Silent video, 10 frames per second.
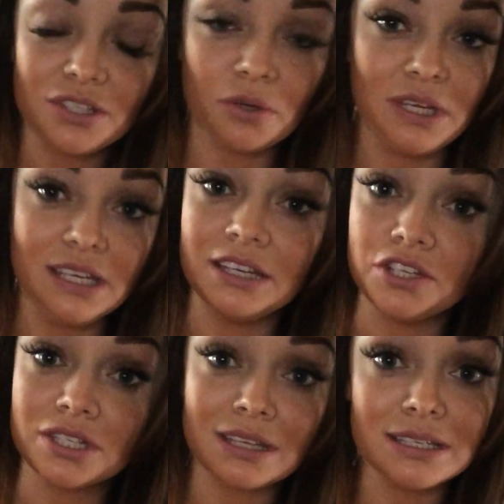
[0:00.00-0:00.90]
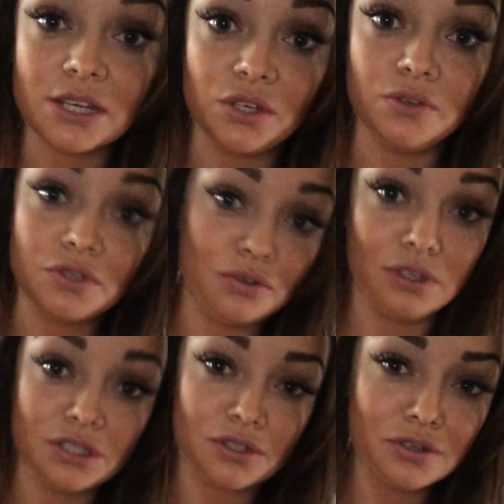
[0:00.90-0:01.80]
So he can just continue to
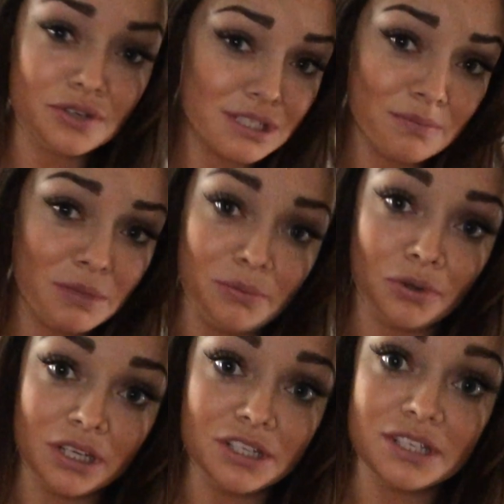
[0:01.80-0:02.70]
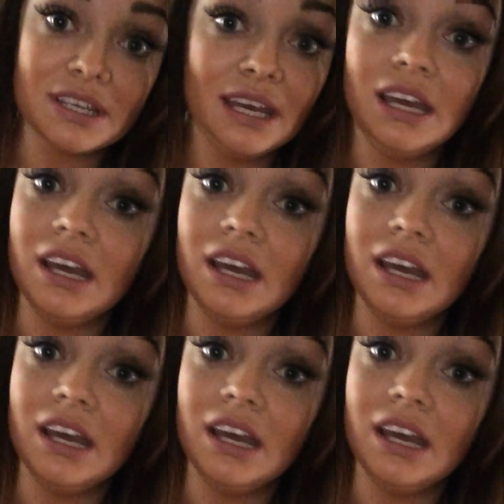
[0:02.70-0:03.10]
do these surgeries, and people can just,